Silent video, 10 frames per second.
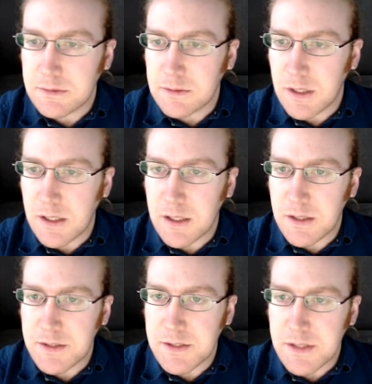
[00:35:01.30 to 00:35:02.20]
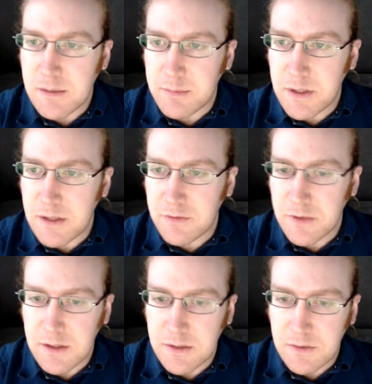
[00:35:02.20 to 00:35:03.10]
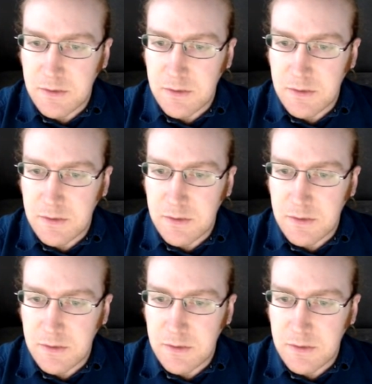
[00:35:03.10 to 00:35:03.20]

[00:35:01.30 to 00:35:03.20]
This is not big enough yet.